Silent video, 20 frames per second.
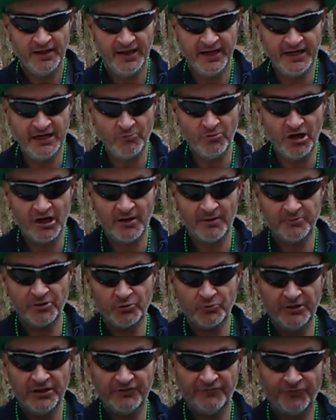Anywhere
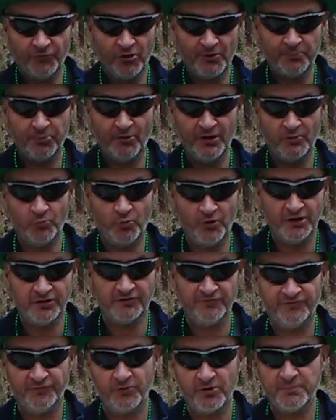between 4.1
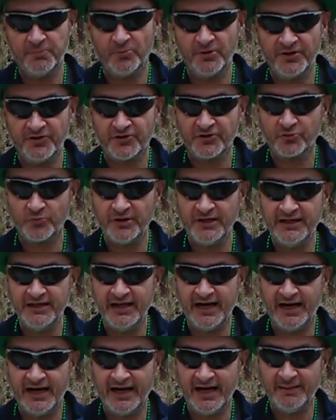to 4.3
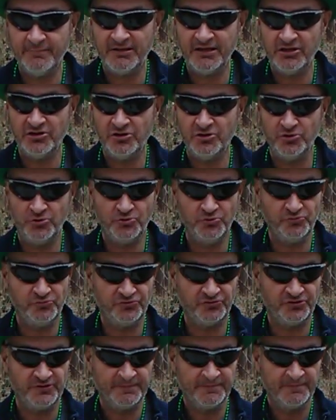
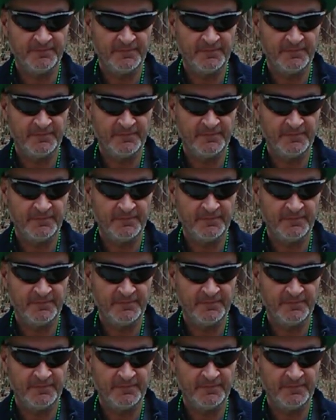IBUs.